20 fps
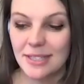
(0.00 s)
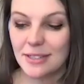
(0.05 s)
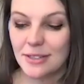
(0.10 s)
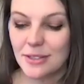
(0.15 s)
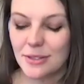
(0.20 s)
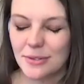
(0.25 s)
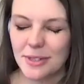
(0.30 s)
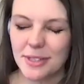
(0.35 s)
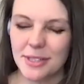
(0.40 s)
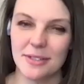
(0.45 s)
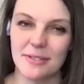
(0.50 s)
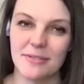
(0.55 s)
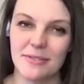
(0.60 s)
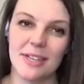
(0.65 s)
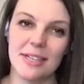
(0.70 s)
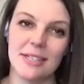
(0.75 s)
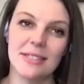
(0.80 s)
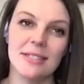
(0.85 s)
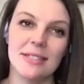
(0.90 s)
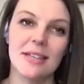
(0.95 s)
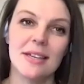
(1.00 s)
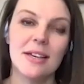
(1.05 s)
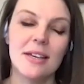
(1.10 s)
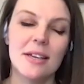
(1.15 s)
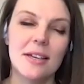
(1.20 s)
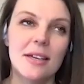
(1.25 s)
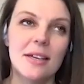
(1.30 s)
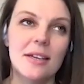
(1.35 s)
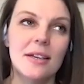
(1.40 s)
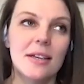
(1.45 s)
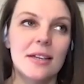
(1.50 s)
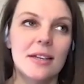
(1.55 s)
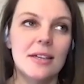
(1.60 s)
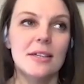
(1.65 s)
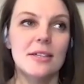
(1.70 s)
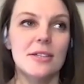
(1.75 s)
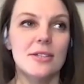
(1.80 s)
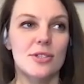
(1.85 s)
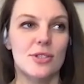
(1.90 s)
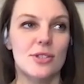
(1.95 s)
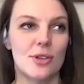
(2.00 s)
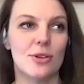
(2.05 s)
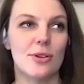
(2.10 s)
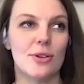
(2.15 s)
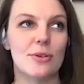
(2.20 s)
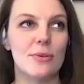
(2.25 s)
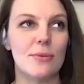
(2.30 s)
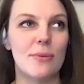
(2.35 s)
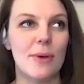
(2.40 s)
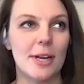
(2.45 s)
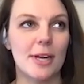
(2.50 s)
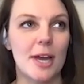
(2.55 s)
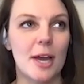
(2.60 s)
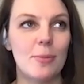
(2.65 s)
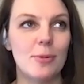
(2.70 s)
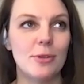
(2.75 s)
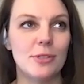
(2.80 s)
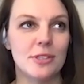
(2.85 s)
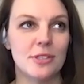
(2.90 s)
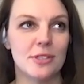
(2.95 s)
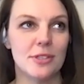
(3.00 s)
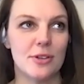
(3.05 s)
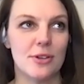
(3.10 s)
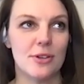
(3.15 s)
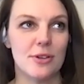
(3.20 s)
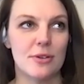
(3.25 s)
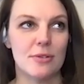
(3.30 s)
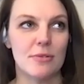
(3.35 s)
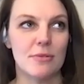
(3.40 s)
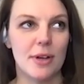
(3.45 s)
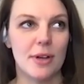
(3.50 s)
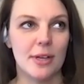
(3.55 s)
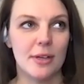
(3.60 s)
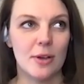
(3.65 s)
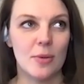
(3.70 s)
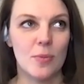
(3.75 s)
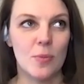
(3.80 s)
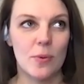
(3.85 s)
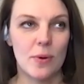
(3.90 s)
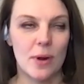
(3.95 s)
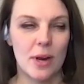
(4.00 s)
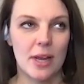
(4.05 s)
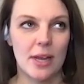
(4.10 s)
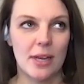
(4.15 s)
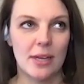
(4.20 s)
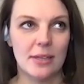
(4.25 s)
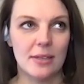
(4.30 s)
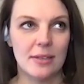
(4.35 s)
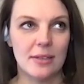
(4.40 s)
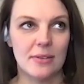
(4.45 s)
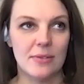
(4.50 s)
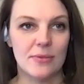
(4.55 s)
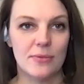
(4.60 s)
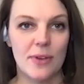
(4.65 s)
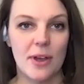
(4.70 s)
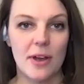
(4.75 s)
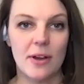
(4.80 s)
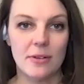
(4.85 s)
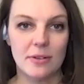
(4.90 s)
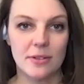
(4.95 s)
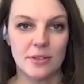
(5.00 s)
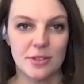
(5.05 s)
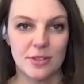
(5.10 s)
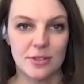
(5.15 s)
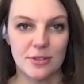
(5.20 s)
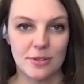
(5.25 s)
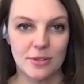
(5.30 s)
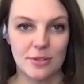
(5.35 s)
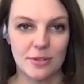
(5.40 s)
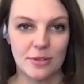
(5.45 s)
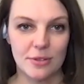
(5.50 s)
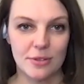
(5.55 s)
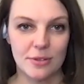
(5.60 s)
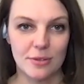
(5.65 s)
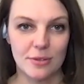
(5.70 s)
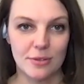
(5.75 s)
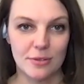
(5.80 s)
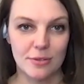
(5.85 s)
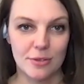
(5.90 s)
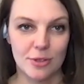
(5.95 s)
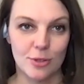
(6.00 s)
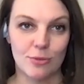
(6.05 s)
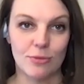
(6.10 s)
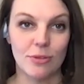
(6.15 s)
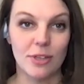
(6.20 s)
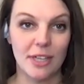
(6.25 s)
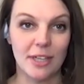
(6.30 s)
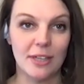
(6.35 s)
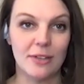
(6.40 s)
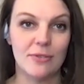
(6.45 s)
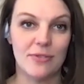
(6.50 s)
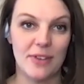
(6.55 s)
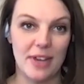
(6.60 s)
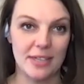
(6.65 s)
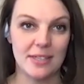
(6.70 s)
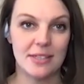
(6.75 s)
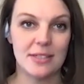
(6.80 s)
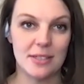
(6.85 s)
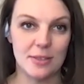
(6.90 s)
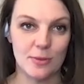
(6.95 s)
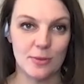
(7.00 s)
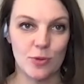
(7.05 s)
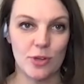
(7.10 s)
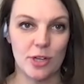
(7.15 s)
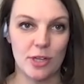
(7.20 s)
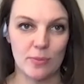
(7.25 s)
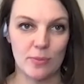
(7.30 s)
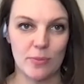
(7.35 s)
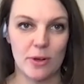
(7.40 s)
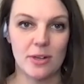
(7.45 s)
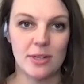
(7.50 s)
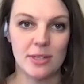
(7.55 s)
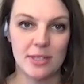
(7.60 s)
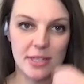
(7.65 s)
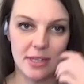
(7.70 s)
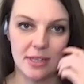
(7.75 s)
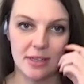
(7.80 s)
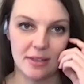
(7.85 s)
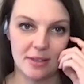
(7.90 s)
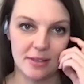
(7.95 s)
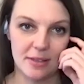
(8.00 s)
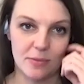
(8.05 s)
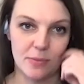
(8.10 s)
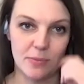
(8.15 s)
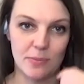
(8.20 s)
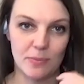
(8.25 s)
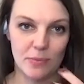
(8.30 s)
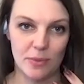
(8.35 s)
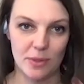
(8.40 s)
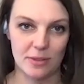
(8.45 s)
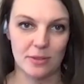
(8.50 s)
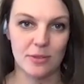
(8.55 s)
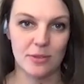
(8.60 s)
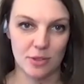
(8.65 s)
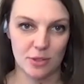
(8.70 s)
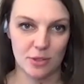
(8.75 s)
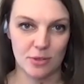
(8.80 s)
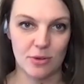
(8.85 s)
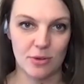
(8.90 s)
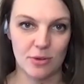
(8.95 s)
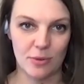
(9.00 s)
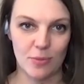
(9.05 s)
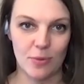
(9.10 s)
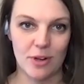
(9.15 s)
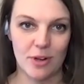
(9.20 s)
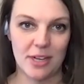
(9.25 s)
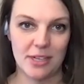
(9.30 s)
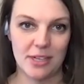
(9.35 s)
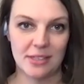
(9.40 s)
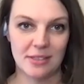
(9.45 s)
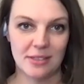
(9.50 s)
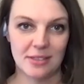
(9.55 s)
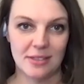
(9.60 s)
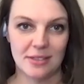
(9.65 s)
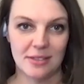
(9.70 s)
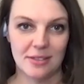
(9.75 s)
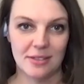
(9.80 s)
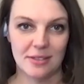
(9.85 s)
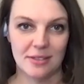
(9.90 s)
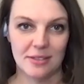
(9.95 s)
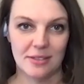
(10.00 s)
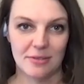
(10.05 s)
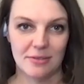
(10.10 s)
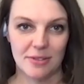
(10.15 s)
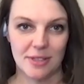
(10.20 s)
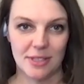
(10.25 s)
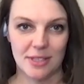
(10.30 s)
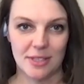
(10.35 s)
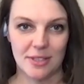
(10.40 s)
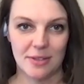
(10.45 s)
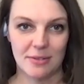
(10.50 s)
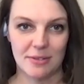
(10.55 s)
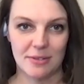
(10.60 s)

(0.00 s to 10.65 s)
That's great advice. So what happens though when a brand fails to really invest in brand building and build a strong brand? What's the